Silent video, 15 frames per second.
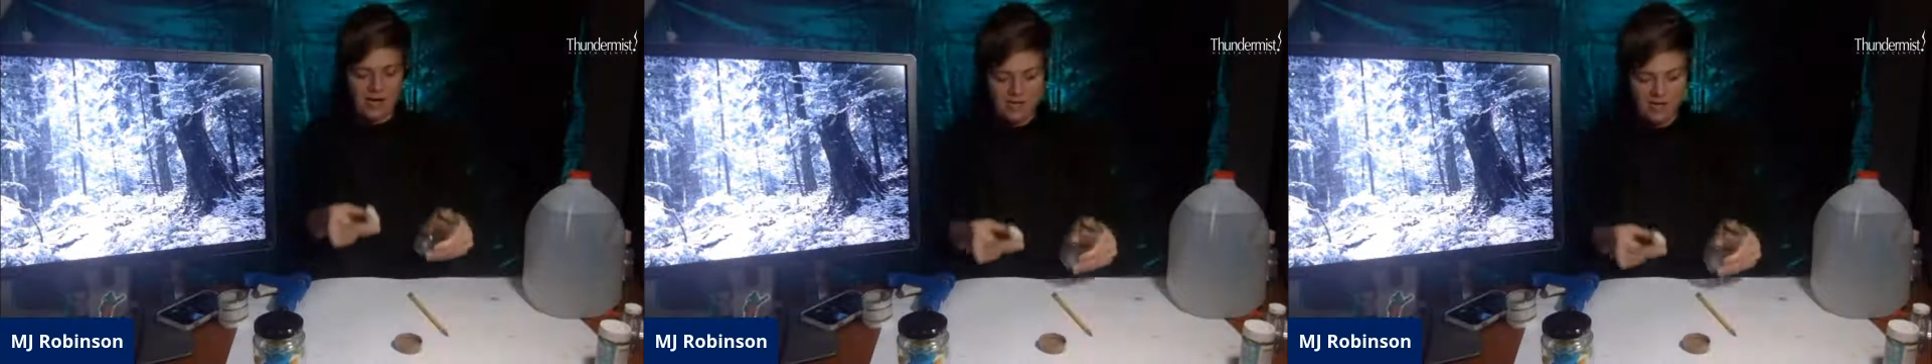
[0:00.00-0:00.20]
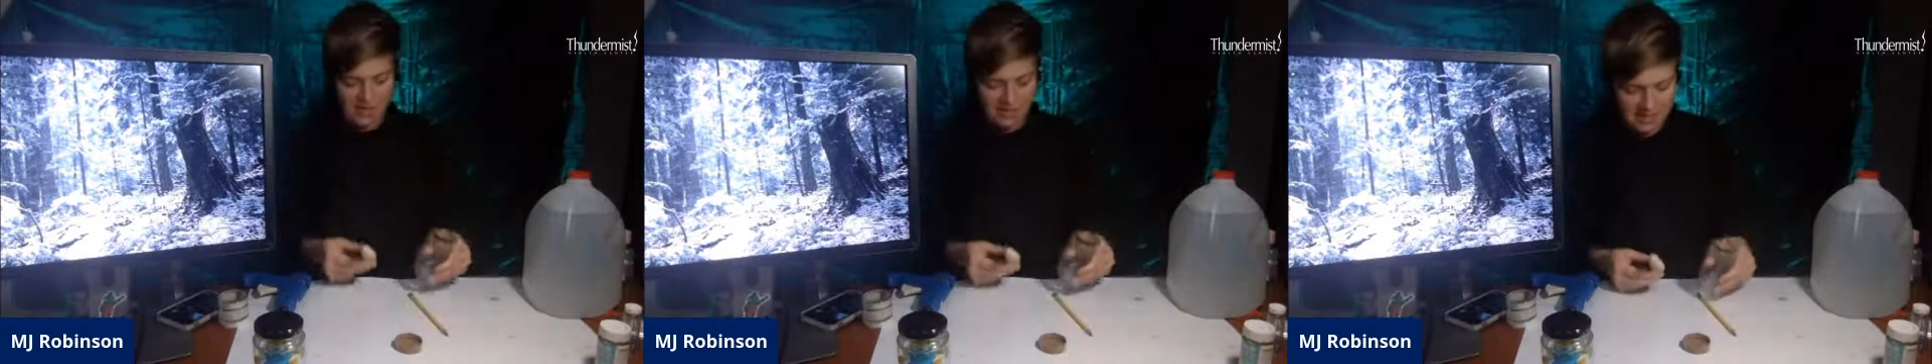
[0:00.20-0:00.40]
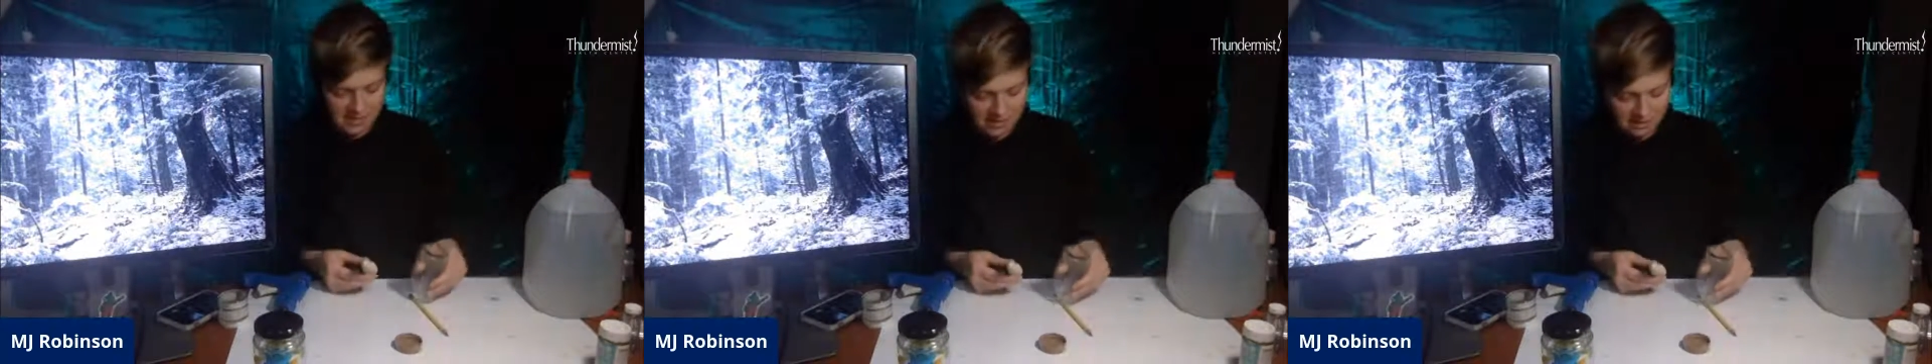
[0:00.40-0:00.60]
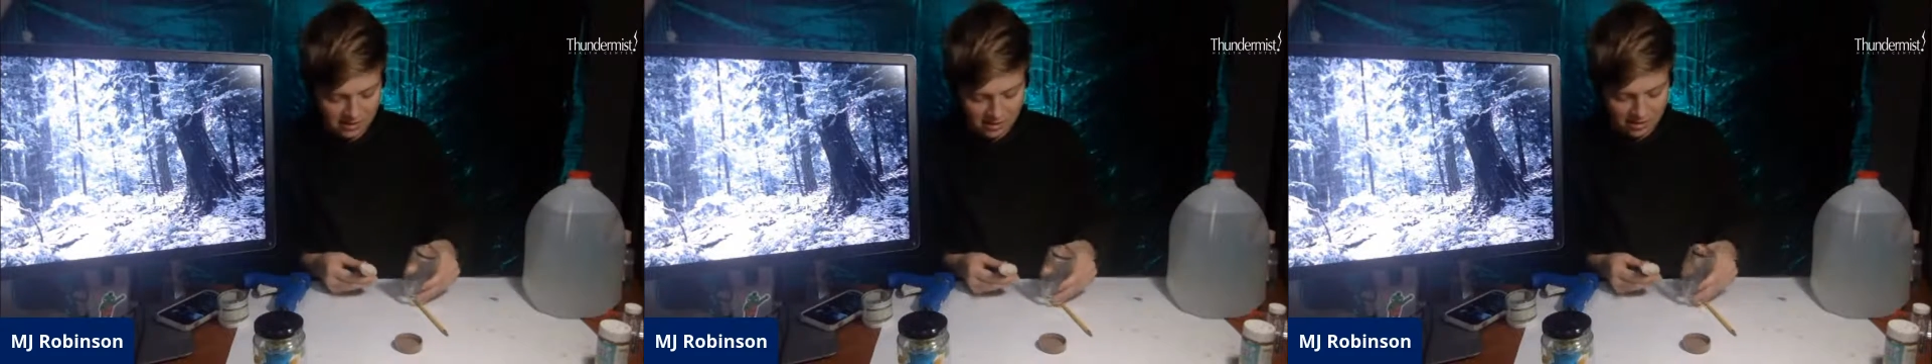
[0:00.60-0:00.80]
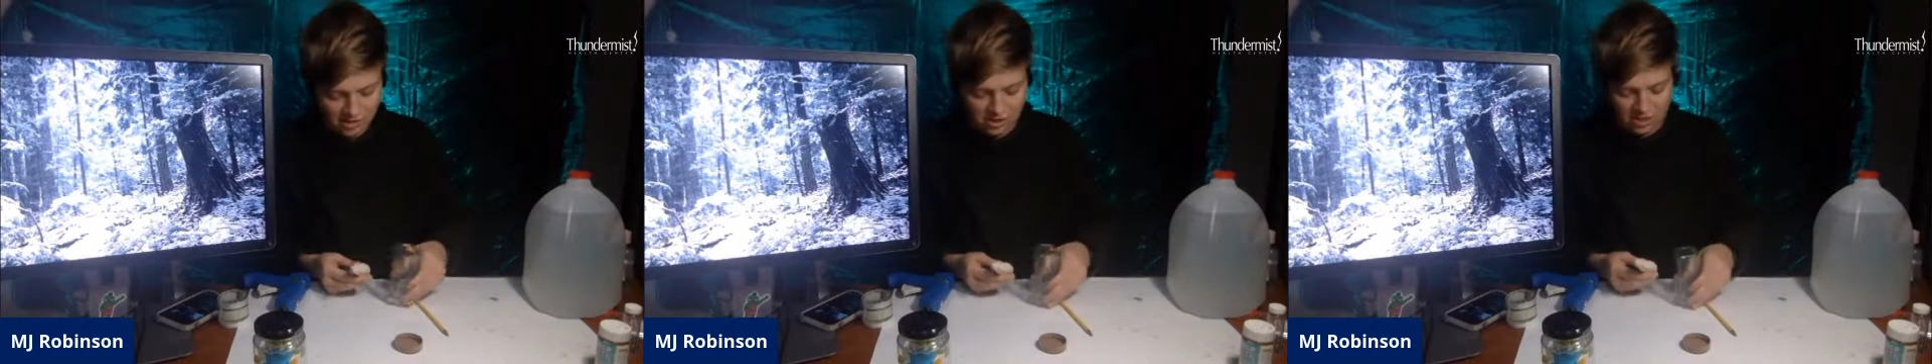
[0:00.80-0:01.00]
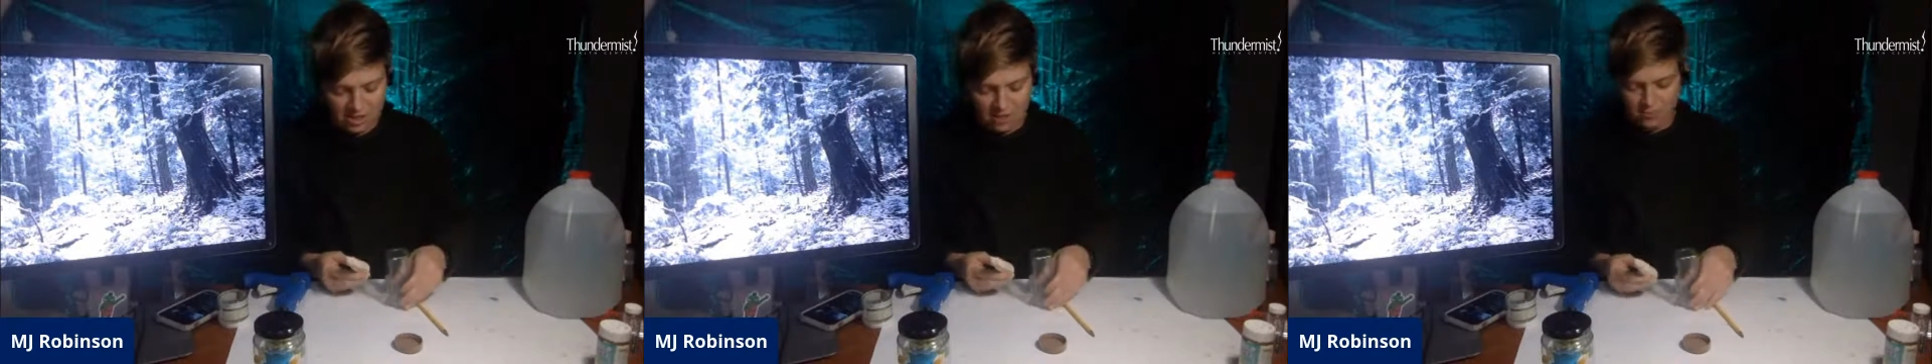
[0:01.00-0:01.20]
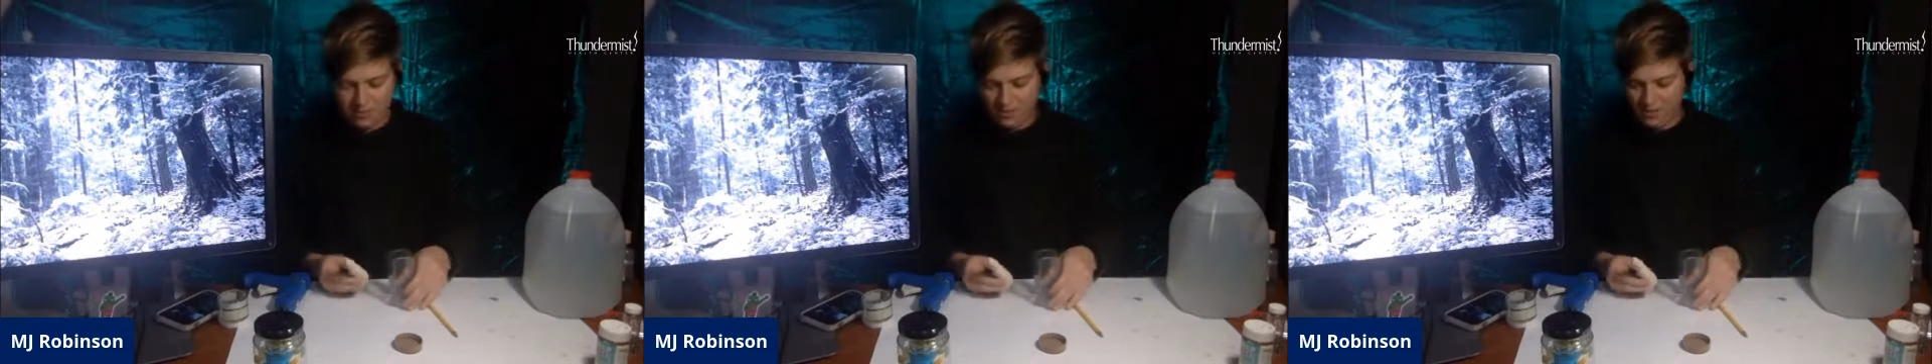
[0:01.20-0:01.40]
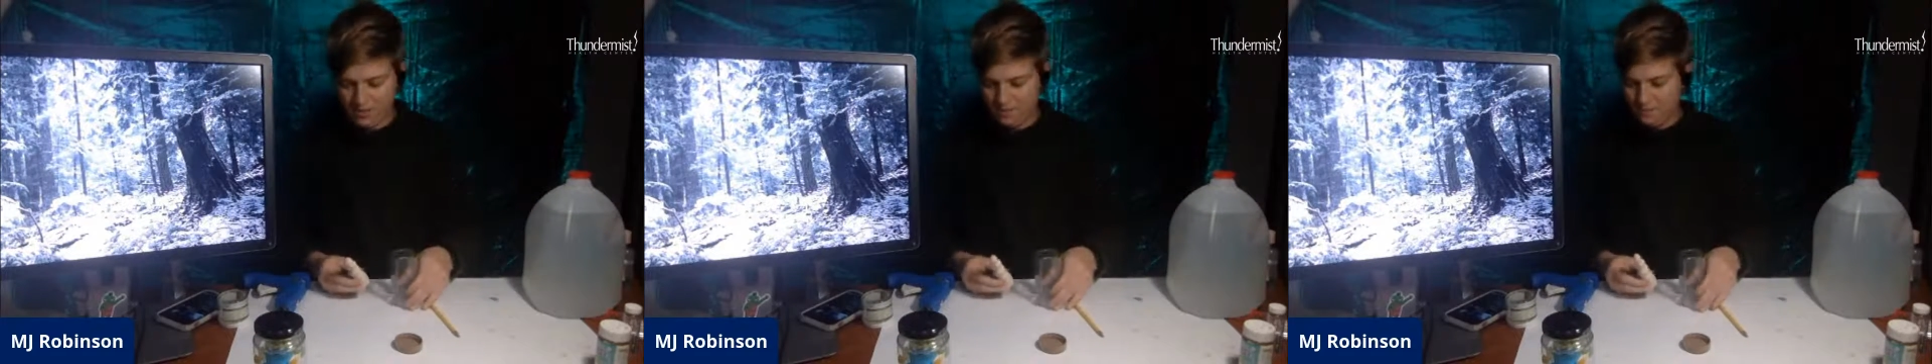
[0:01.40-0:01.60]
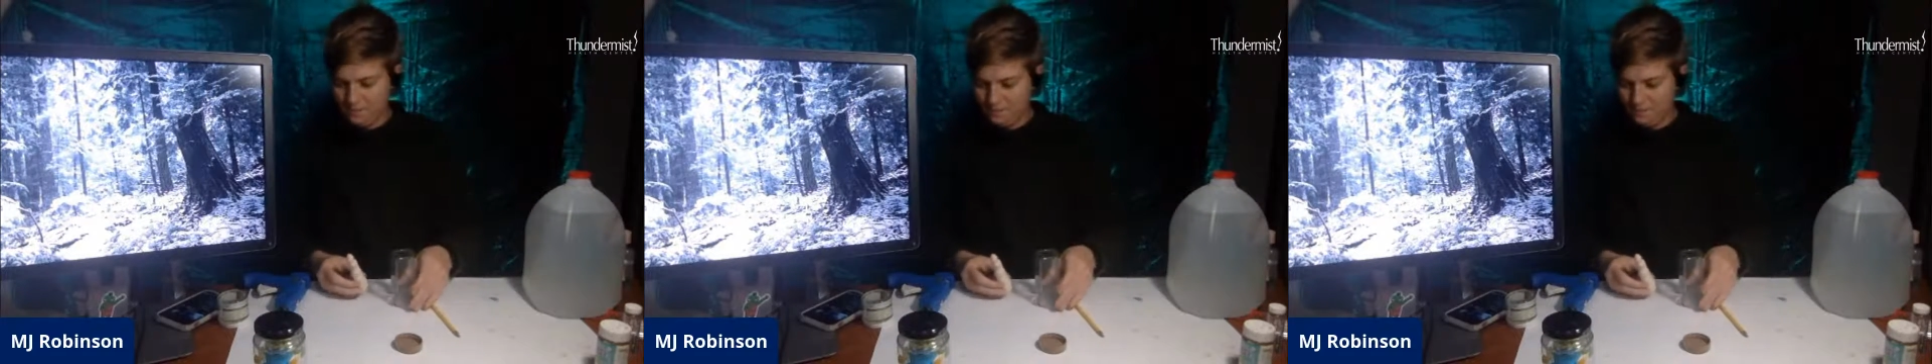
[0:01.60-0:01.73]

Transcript: I think I did a good job with it.